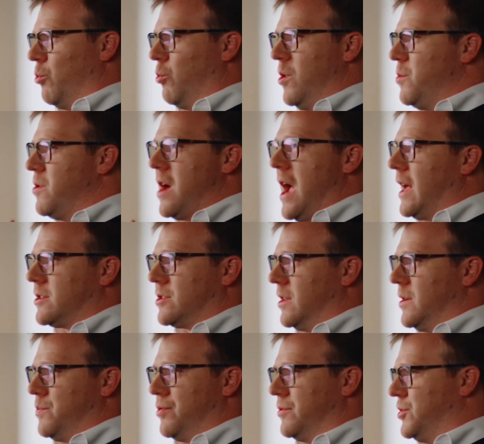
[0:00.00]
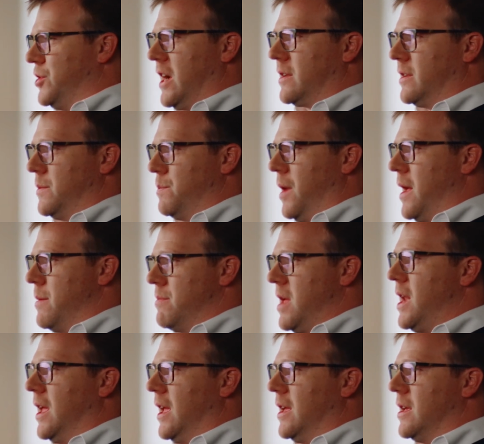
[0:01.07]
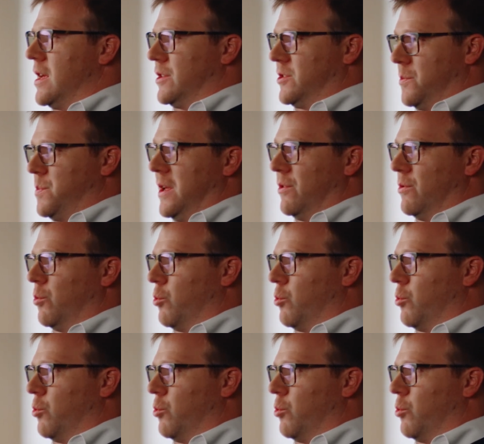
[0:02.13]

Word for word: we were actually projected by many to be the